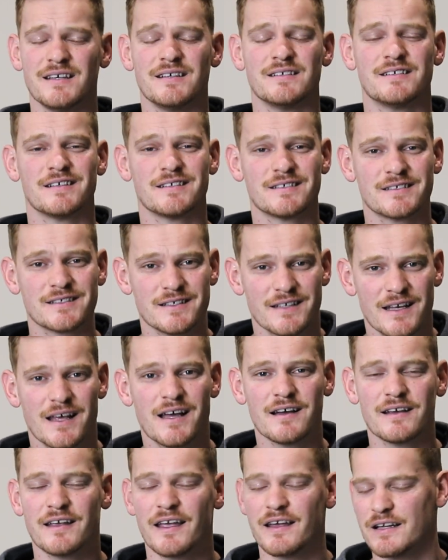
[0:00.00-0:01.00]
is
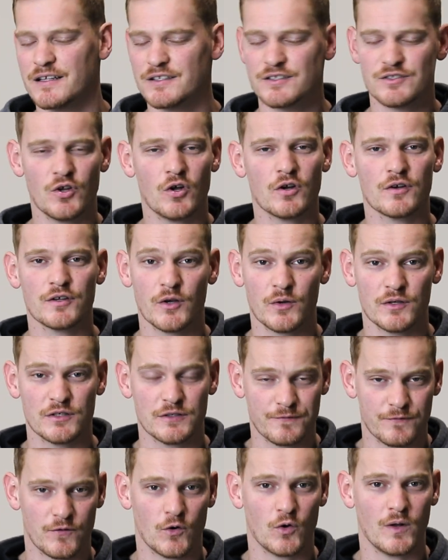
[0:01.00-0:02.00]
snug and it's not going
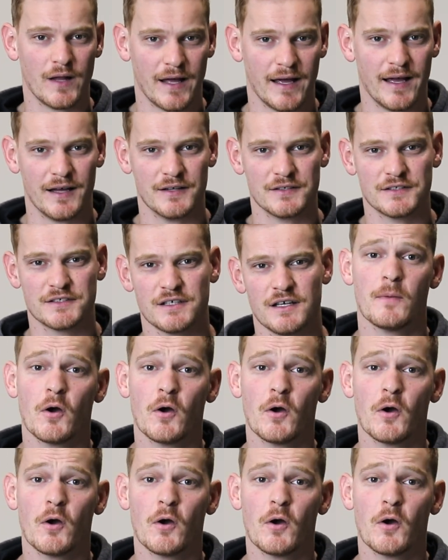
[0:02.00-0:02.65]
to fall out.